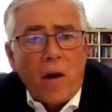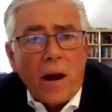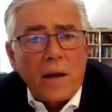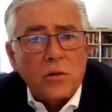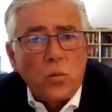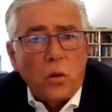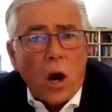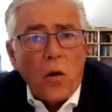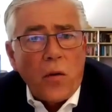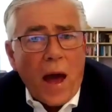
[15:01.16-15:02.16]
Iranians will
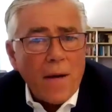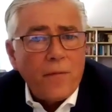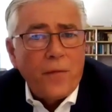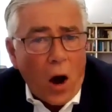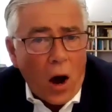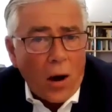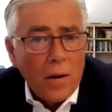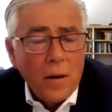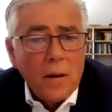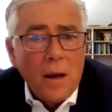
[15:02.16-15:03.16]
go that
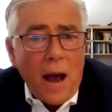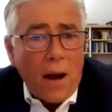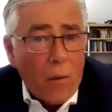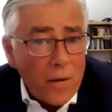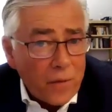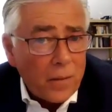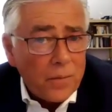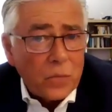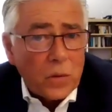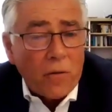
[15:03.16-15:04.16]
far.
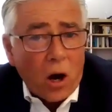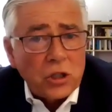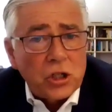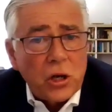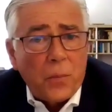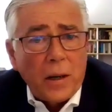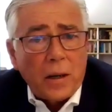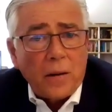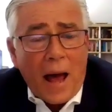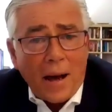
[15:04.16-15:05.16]
However, there are
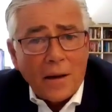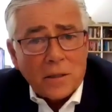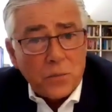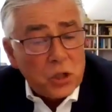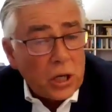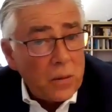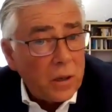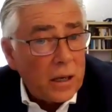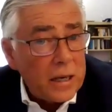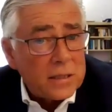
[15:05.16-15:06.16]
geopolitical analysts, particularly
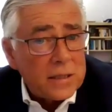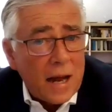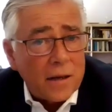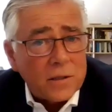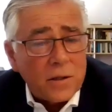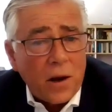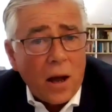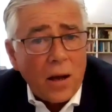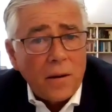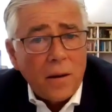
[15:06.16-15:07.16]
Middle Eastern analysts, that
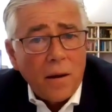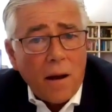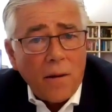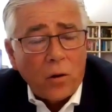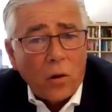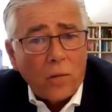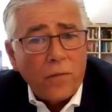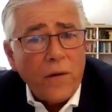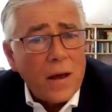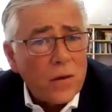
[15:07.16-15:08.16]
I have a lot
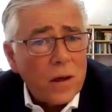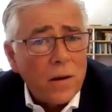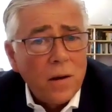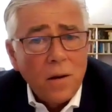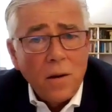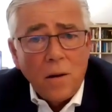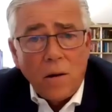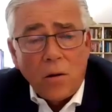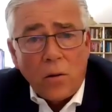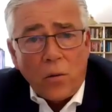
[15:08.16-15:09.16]
of faith in,
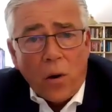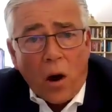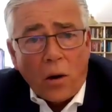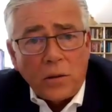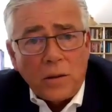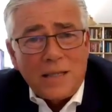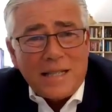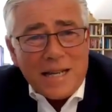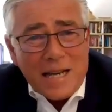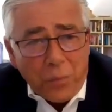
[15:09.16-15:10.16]
who are
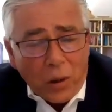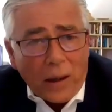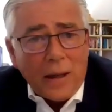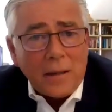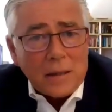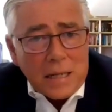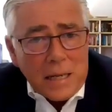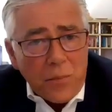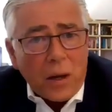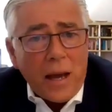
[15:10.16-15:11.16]
deeply,
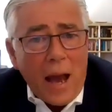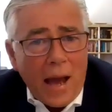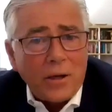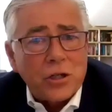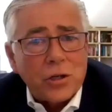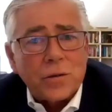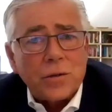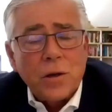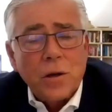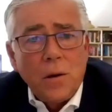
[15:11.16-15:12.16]
deeply
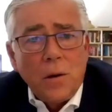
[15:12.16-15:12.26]
anxious